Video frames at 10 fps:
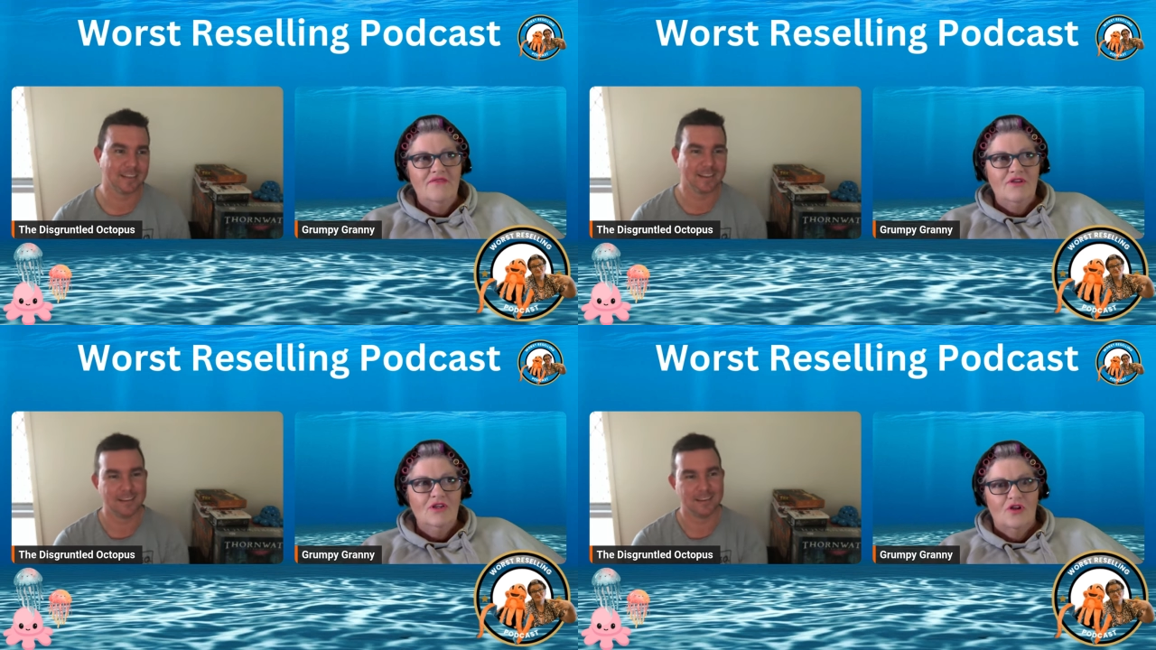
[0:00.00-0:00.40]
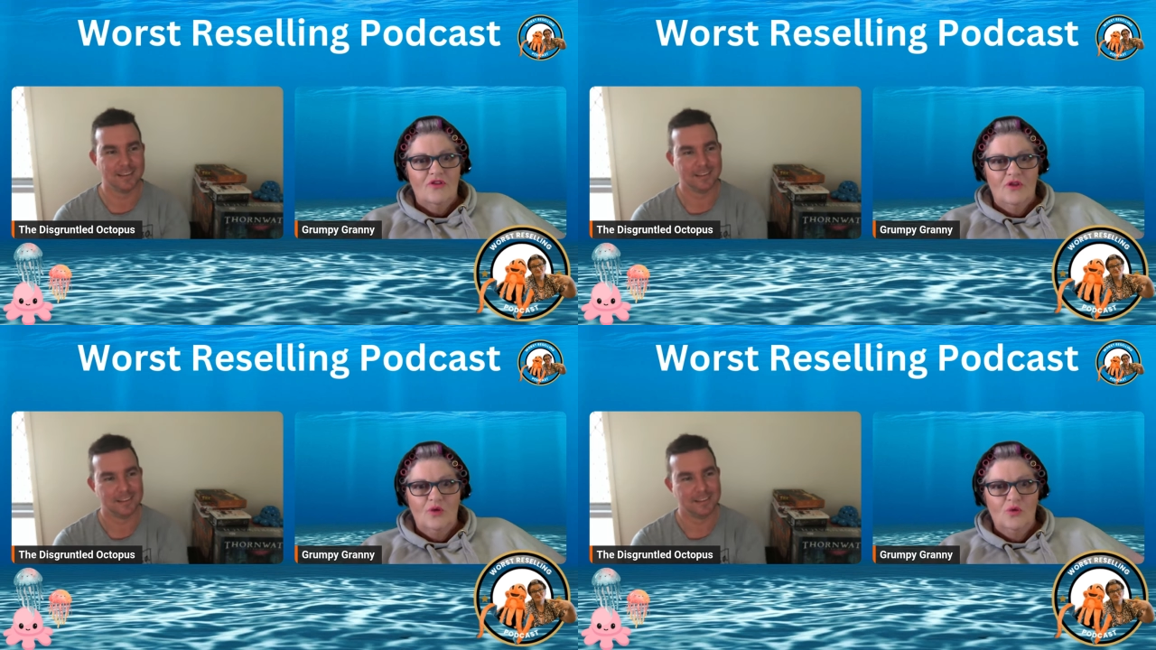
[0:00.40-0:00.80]
Speaker 1: Even a
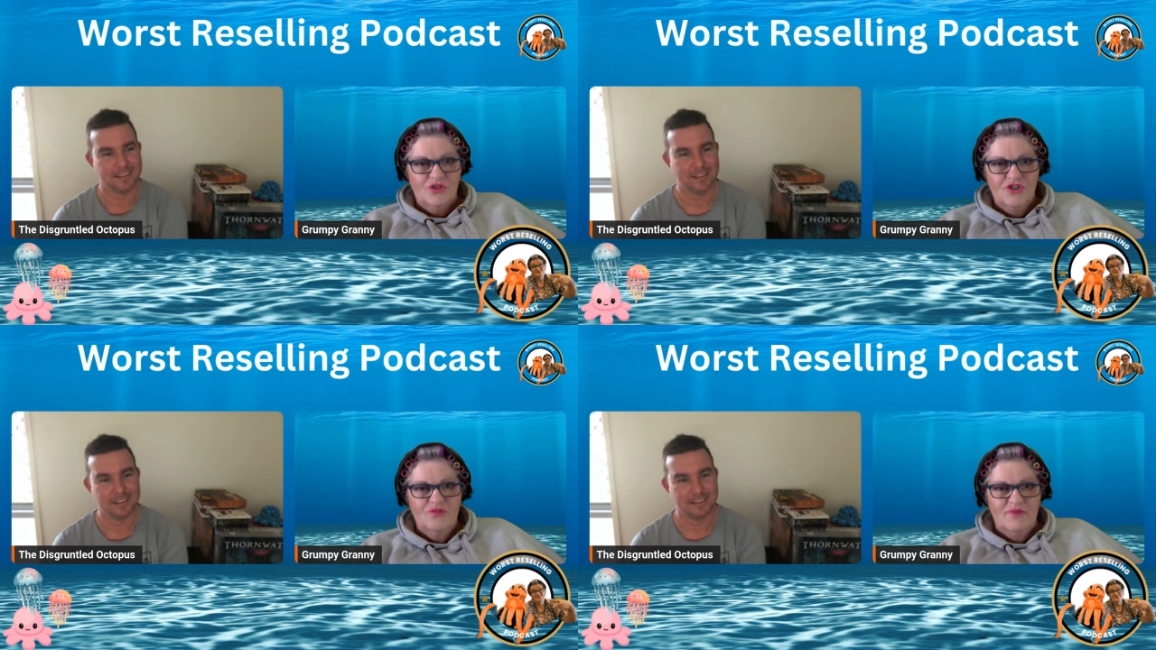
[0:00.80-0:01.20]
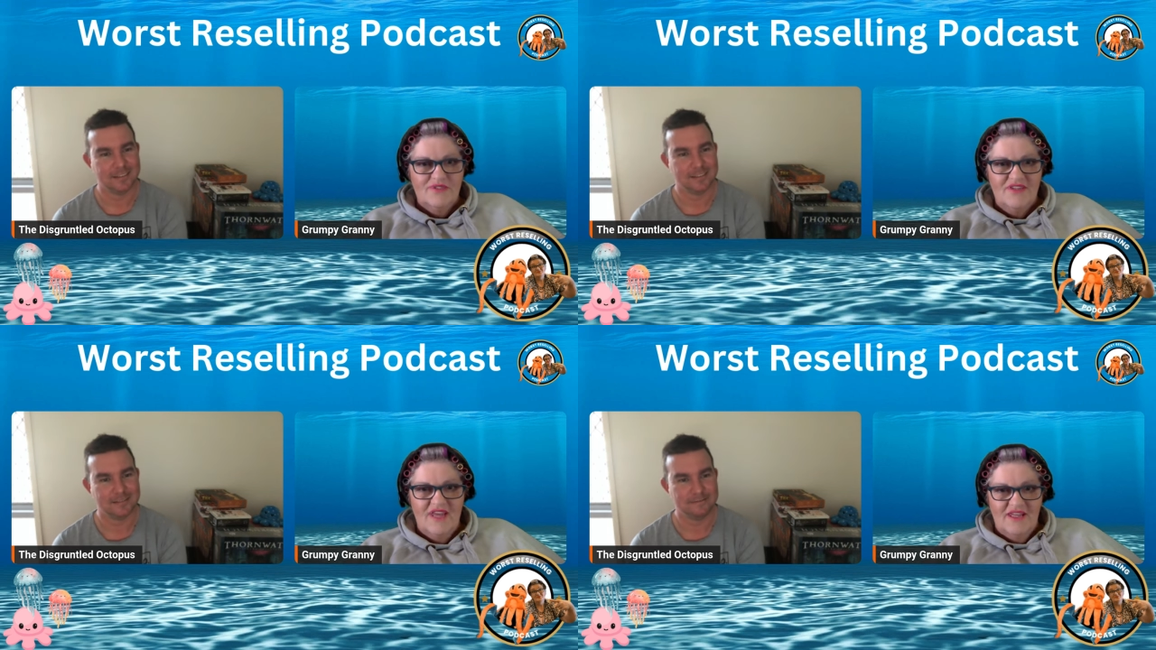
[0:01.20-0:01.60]
lot of the law
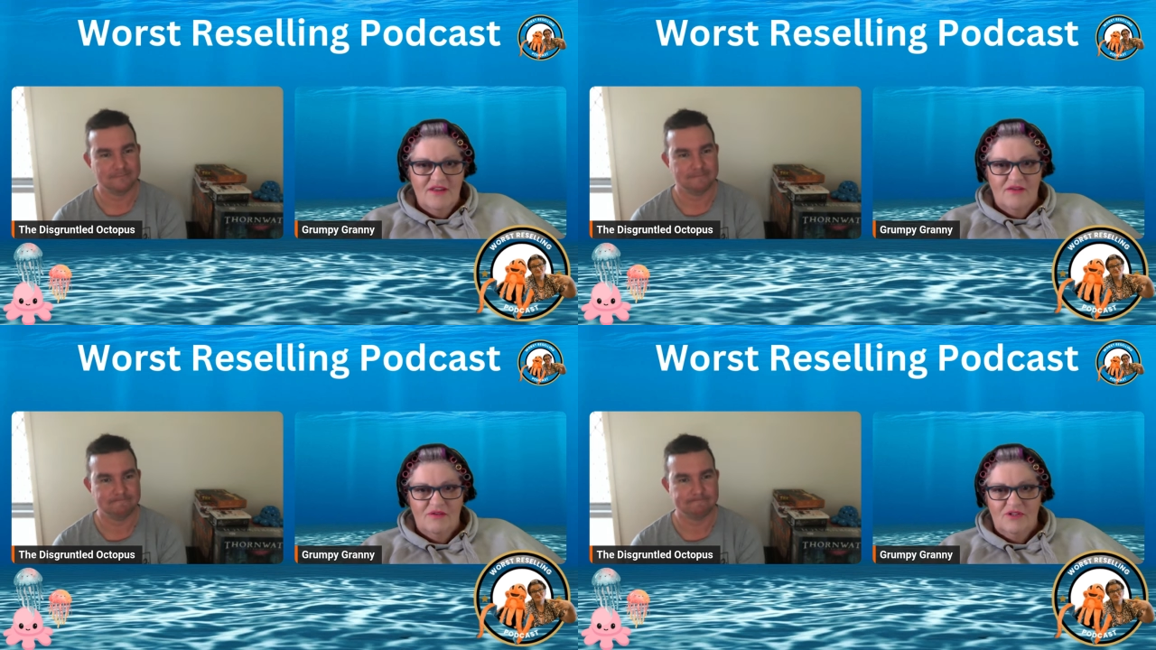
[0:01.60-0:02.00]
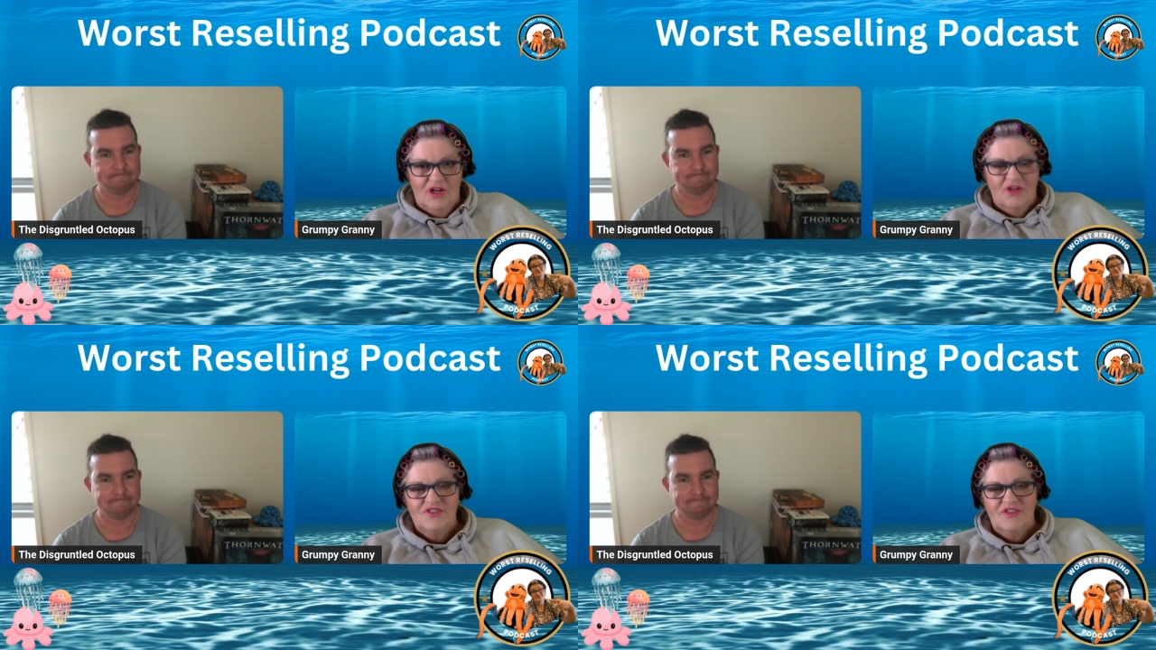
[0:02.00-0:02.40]
tubers and that
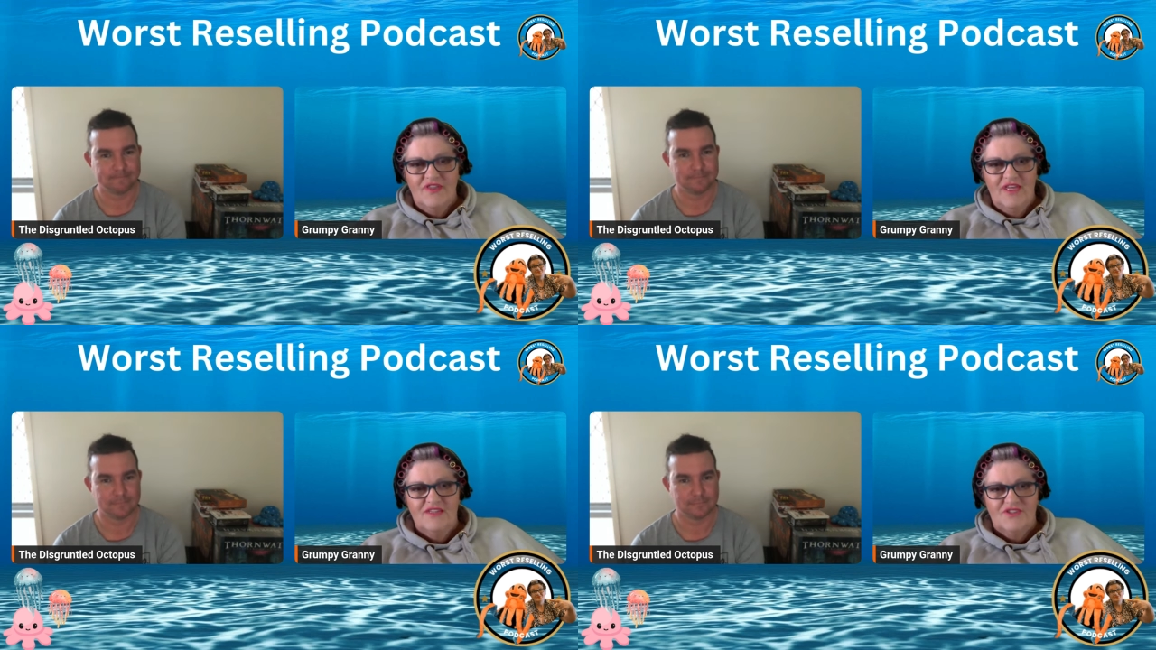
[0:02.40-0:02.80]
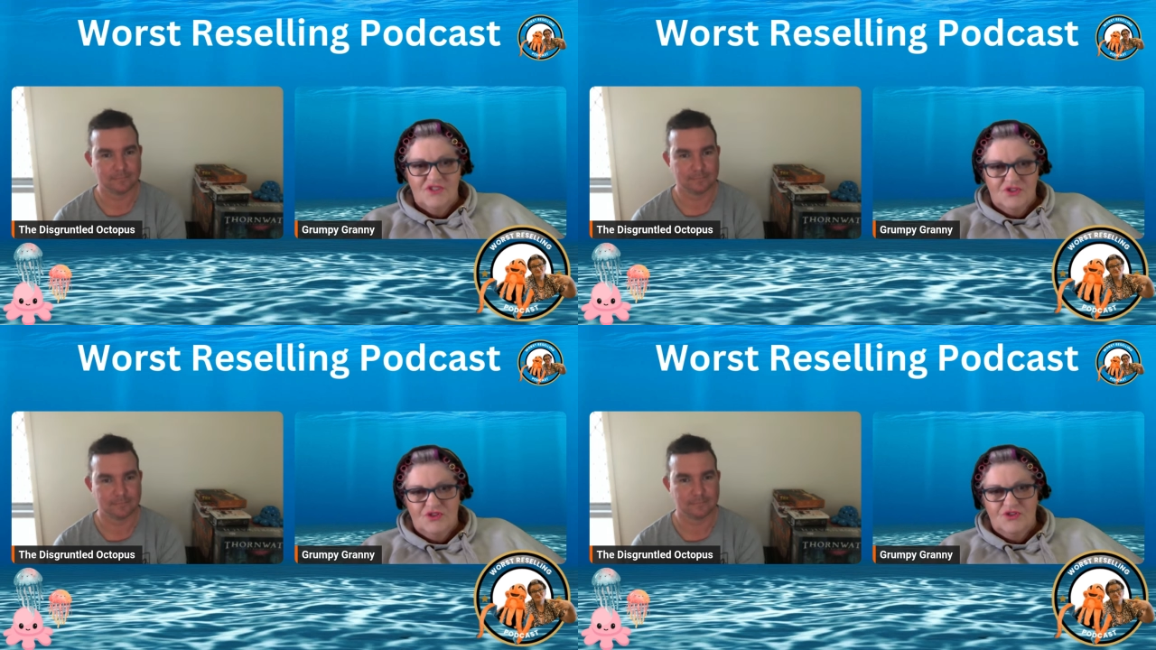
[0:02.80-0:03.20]
you know because they're
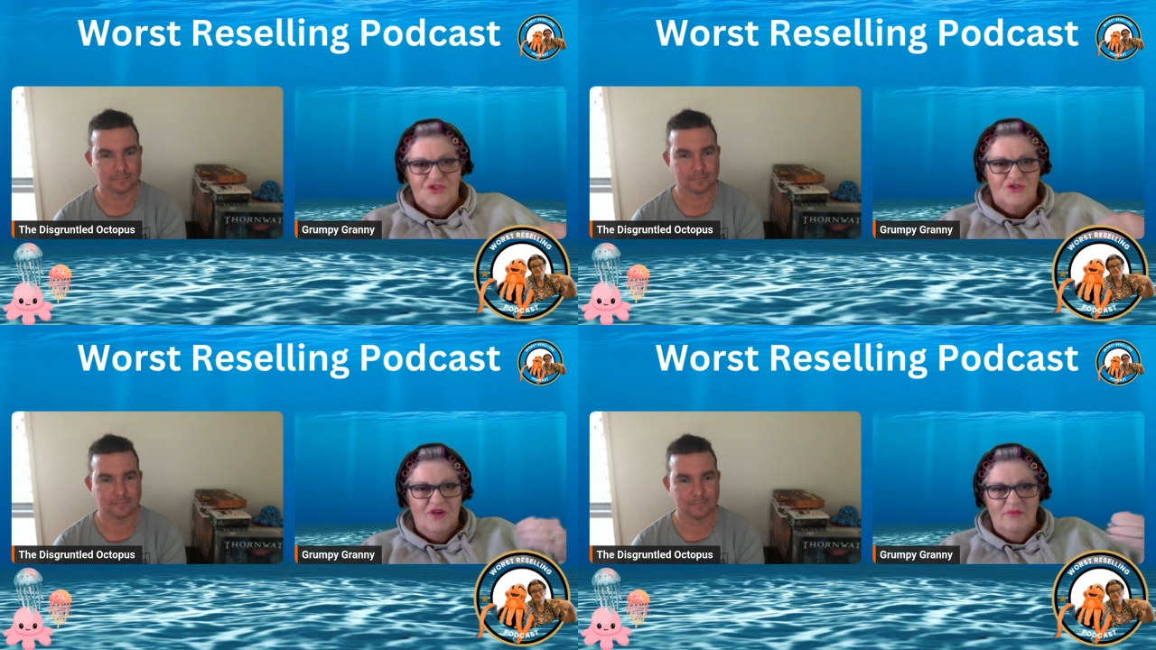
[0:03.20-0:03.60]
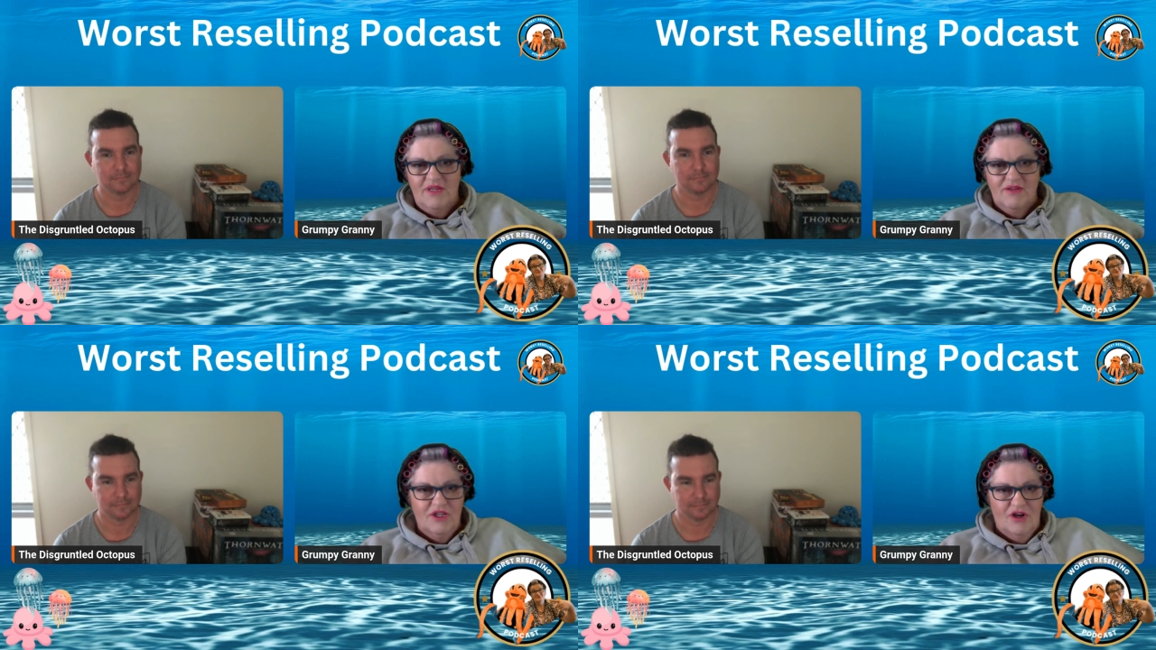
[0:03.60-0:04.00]

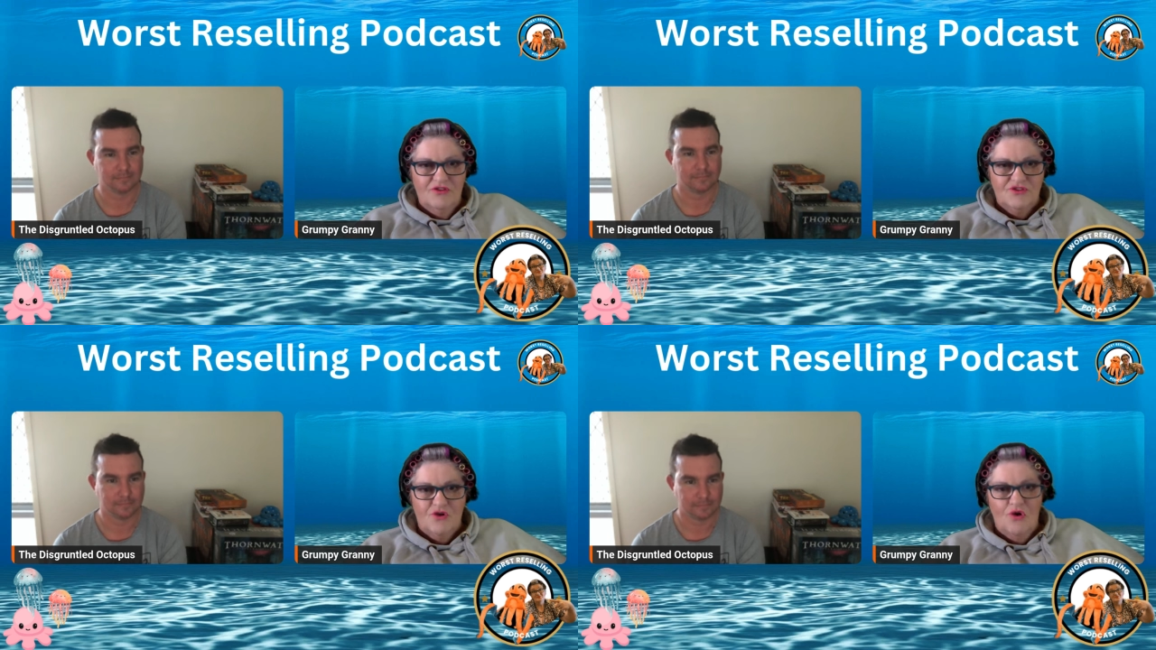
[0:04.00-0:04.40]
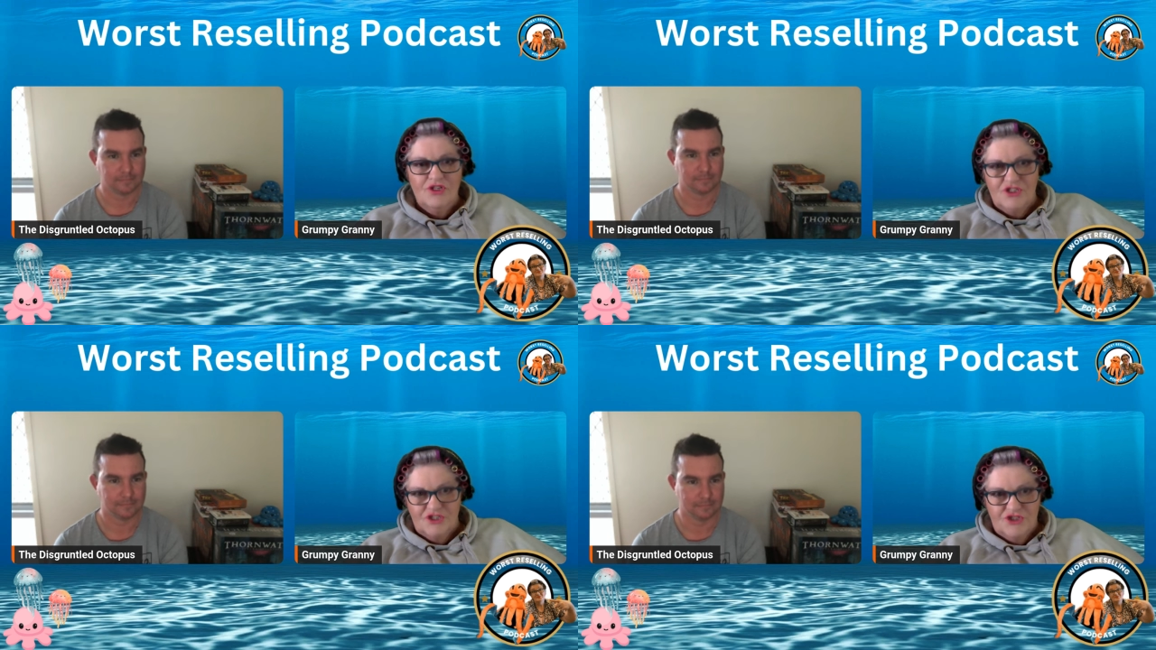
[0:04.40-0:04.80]
streaming, you know, trying to mm.